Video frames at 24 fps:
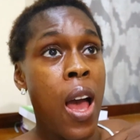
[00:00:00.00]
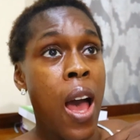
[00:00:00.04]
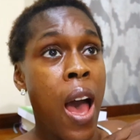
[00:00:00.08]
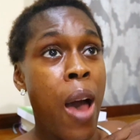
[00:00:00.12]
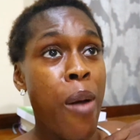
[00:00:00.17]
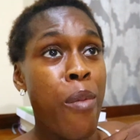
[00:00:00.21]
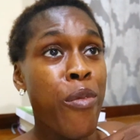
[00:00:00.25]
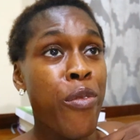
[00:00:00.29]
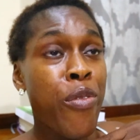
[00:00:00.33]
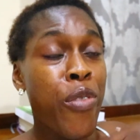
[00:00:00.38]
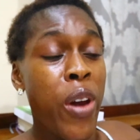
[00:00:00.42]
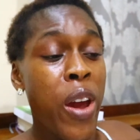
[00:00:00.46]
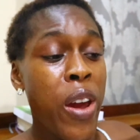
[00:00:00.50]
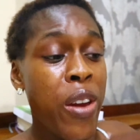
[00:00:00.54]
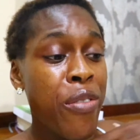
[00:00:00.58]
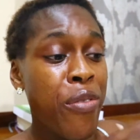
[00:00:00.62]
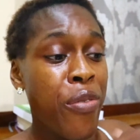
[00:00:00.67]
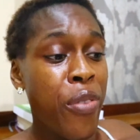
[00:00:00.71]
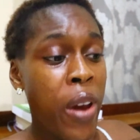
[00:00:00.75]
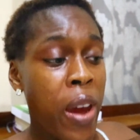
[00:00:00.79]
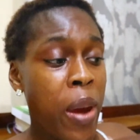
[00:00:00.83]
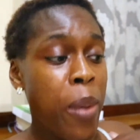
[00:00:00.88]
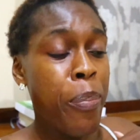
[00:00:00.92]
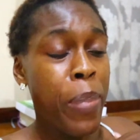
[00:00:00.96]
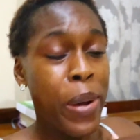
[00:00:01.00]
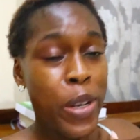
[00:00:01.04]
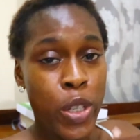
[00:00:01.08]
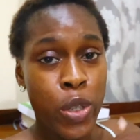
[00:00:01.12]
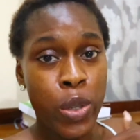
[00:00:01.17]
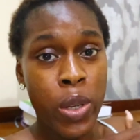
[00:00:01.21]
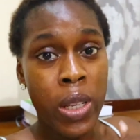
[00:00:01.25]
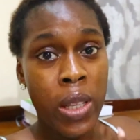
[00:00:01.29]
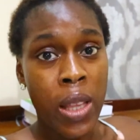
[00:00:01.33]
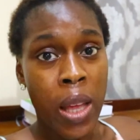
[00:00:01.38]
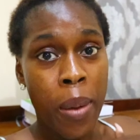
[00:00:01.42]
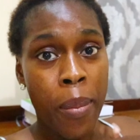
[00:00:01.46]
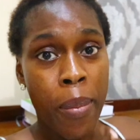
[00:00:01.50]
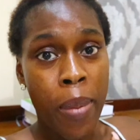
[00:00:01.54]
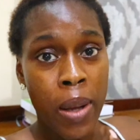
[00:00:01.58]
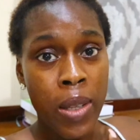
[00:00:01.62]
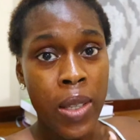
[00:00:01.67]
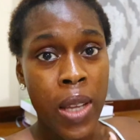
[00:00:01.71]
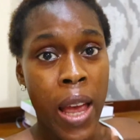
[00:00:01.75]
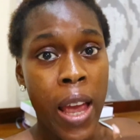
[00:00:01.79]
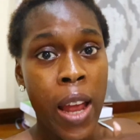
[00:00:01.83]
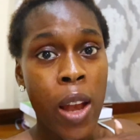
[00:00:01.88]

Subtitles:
I'm very, very passionate about.